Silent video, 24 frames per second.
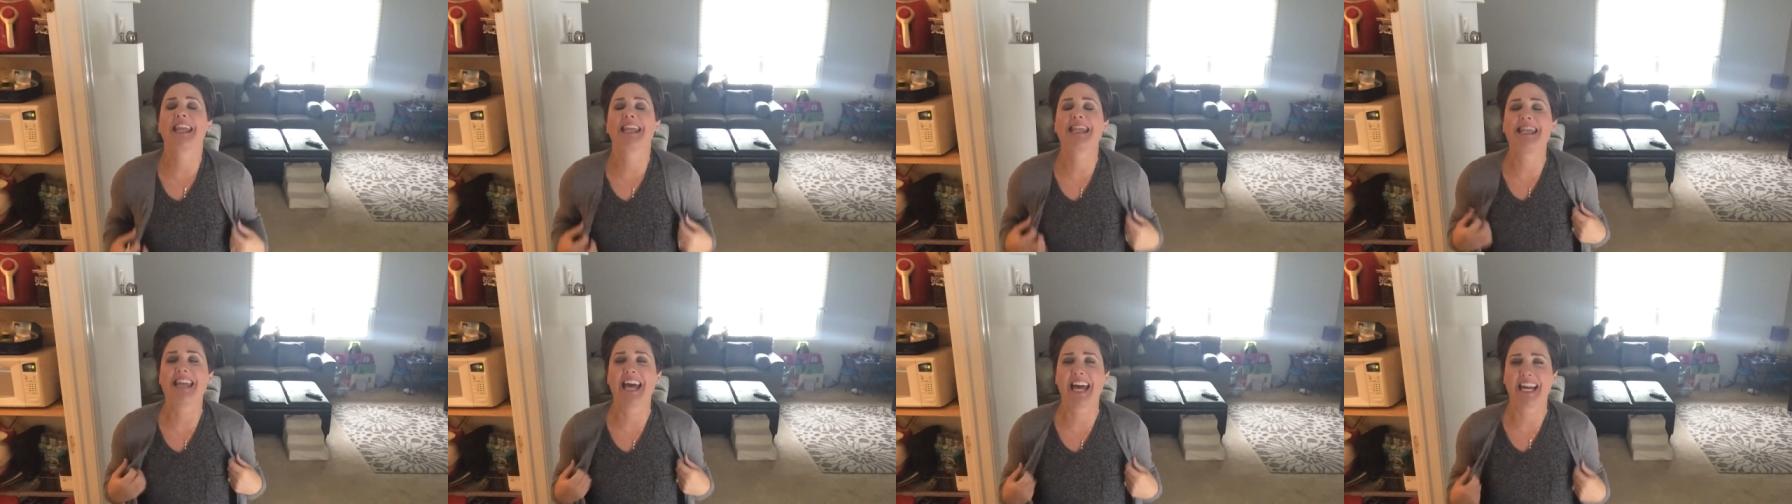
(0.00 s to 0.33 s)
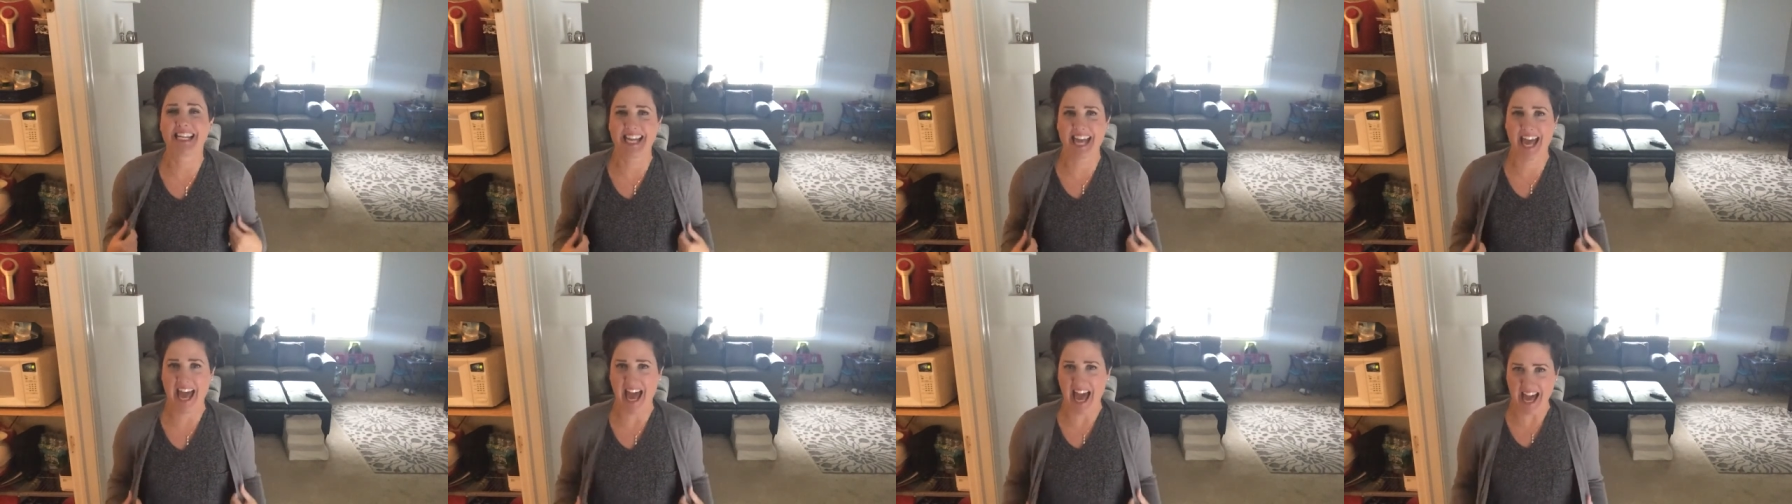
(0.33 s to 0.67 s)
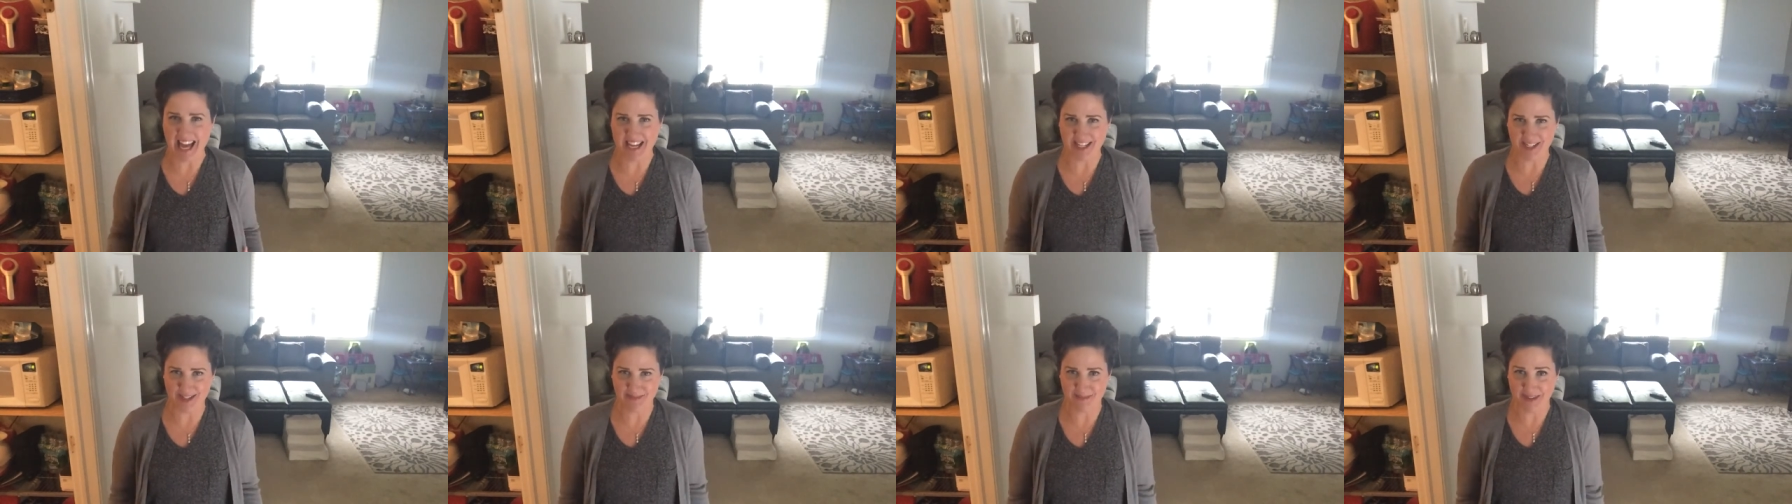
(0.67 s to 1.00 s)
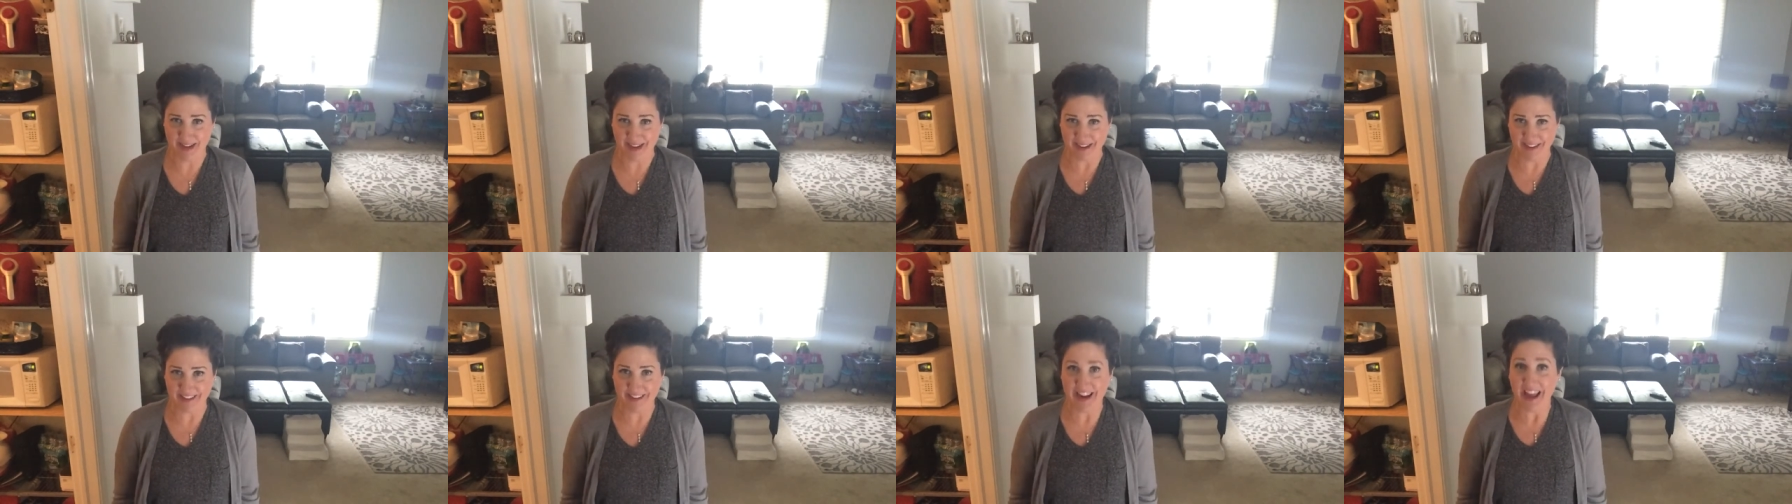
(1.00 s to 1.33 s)
than
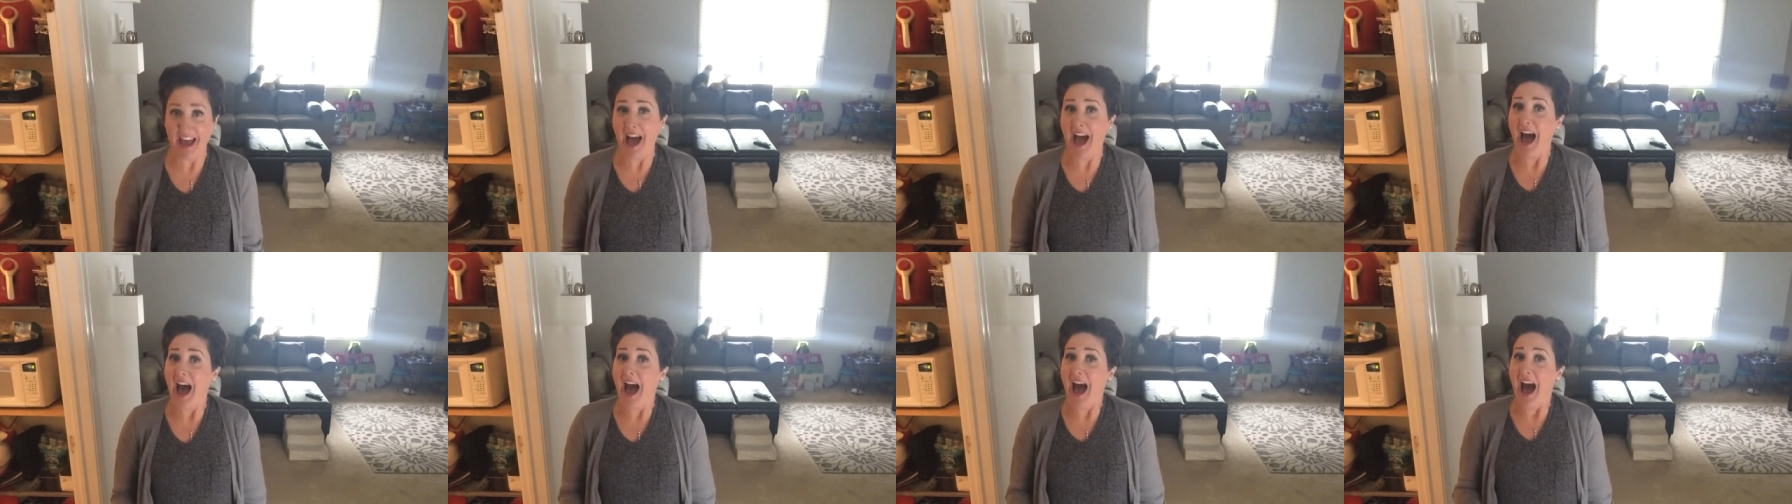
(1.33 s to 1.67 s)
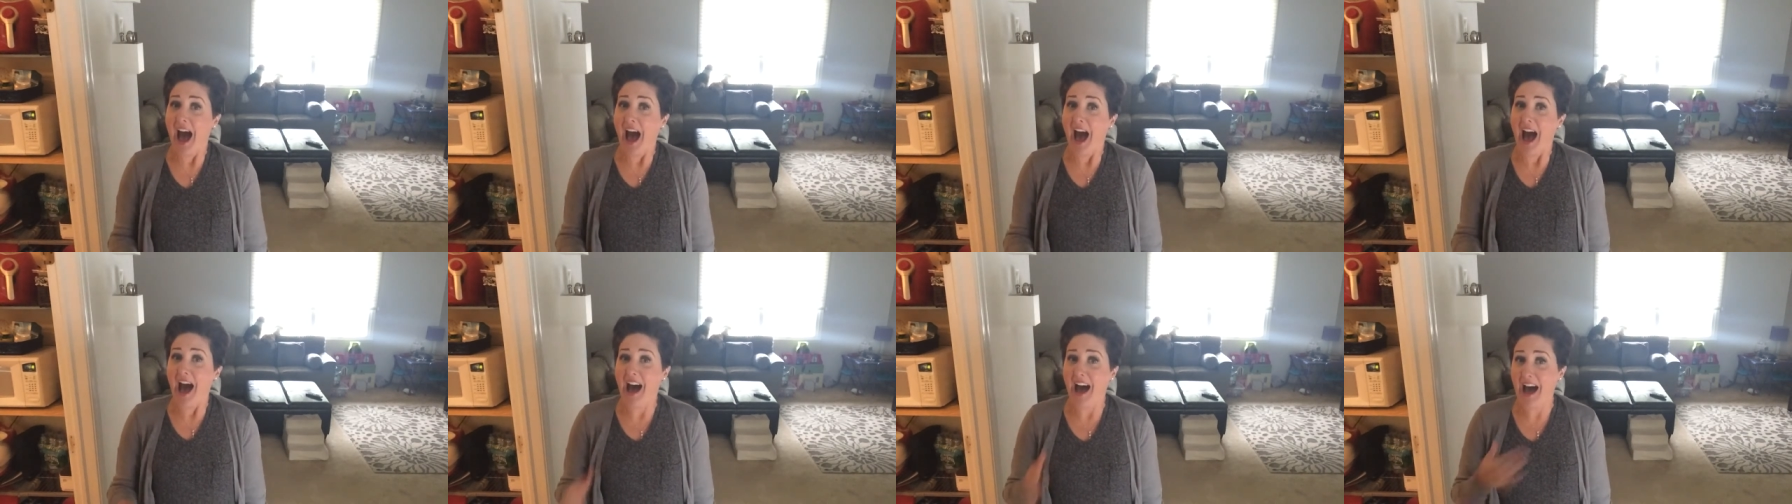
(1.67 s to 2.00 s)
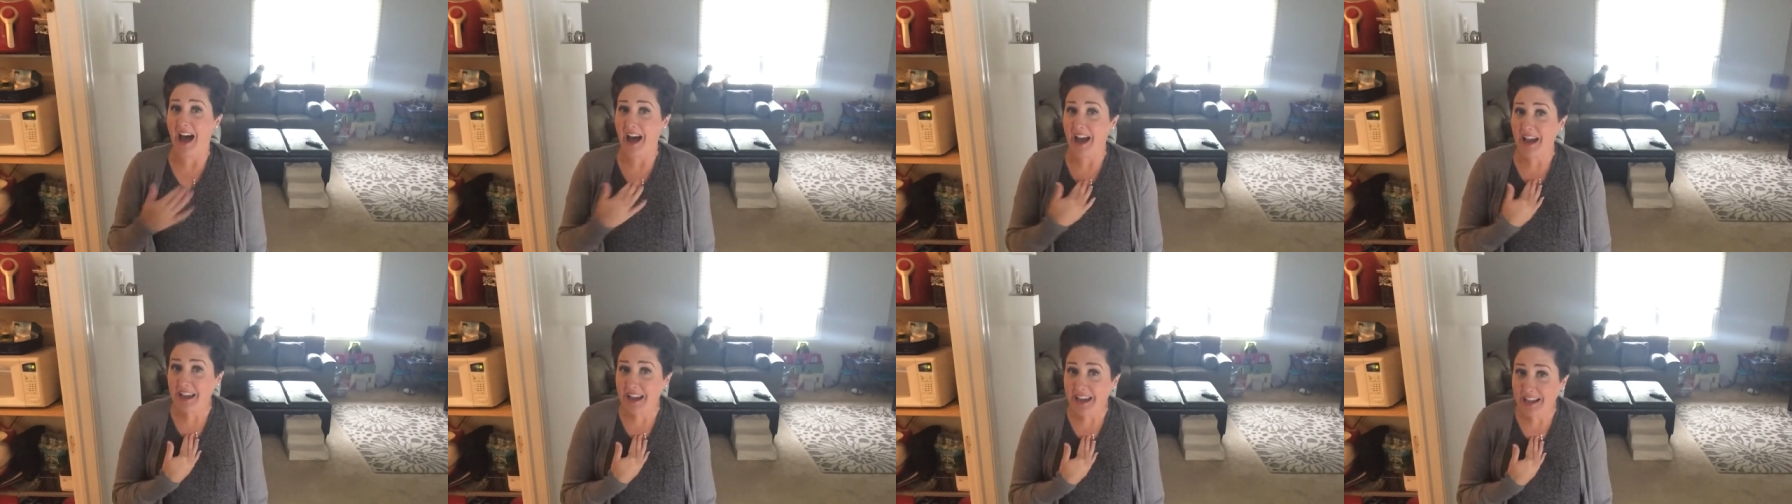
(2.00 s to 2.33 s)
cashmere. I